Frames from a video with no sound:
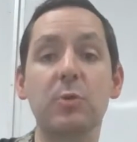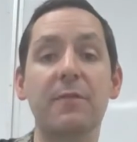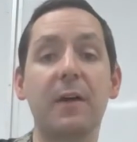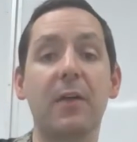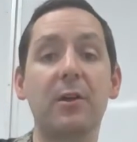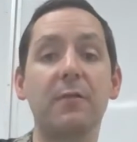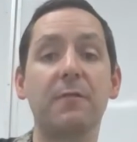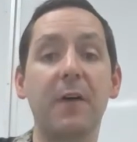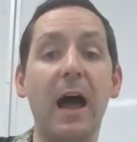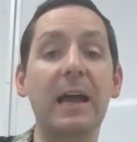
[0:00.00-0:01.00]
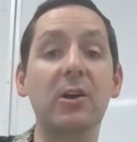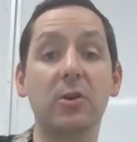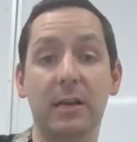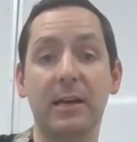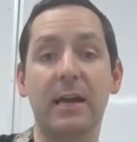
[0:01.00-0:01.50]
We found their final
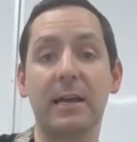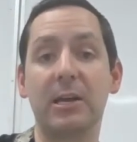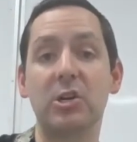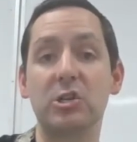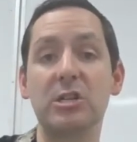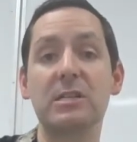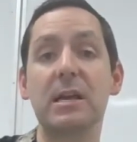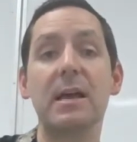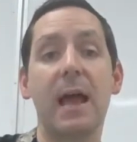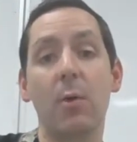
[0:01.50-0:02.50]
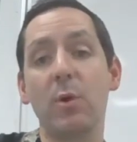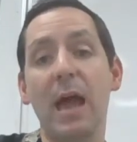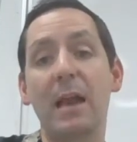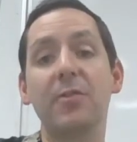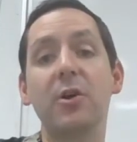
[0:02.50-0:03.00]
kinetic energies, and we
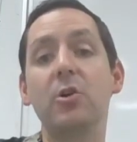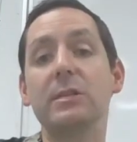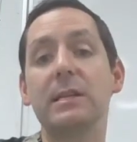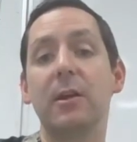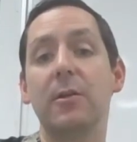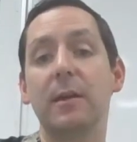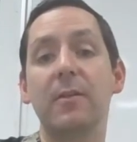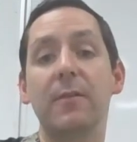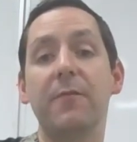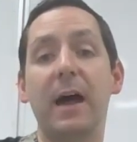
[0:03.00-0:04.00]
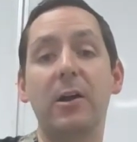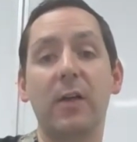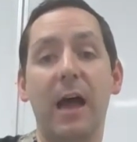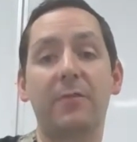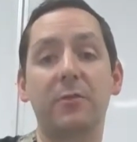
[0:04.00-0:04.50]
added those together to get the final
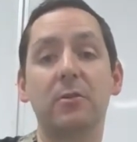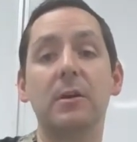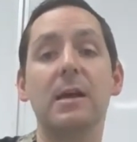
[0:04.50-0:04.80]
after.